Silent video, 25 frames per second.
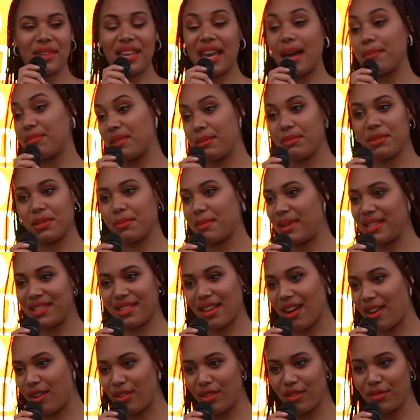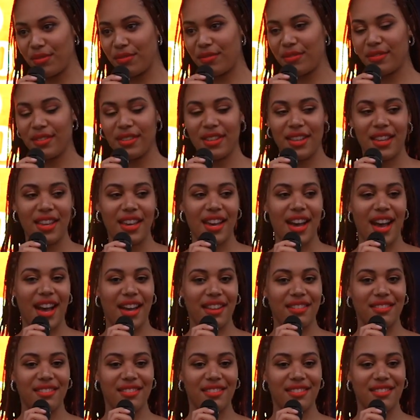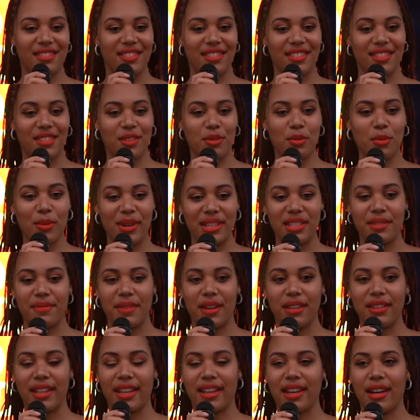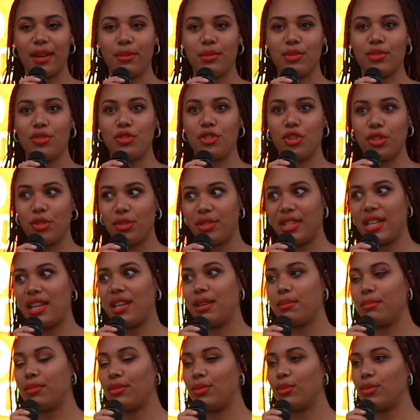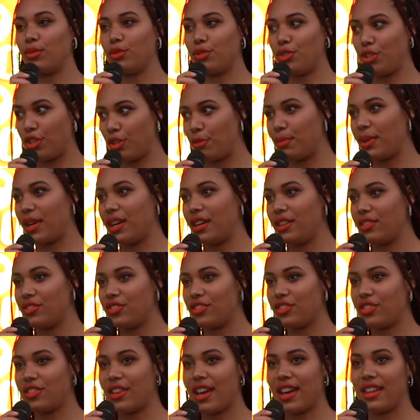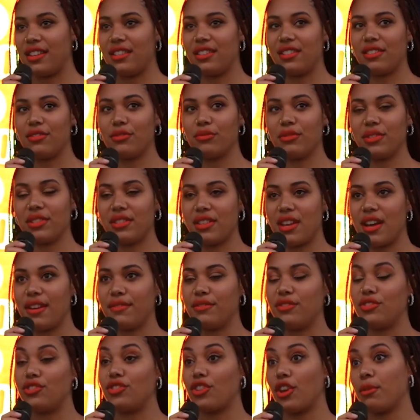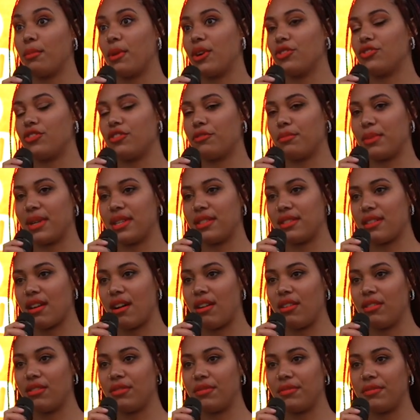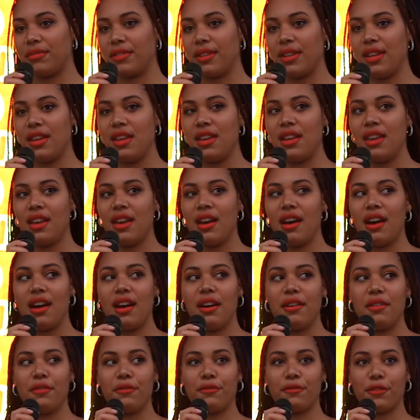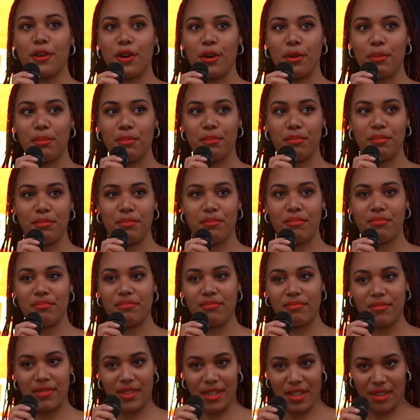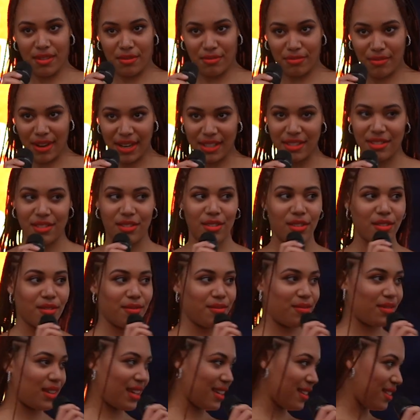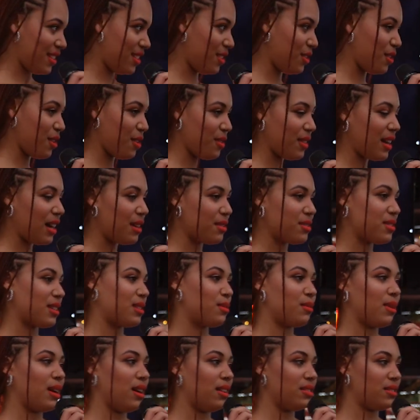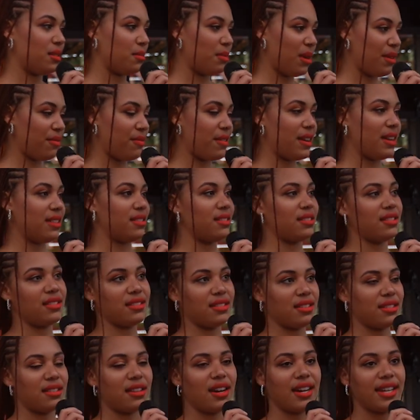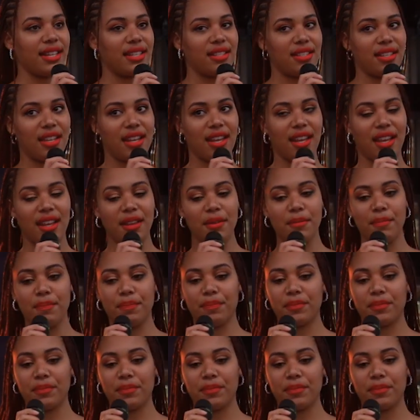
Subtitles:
kept them to myself, and always felt like I was too deep or too much and reserved so much of myself from the rest of the outside world and my friends and society.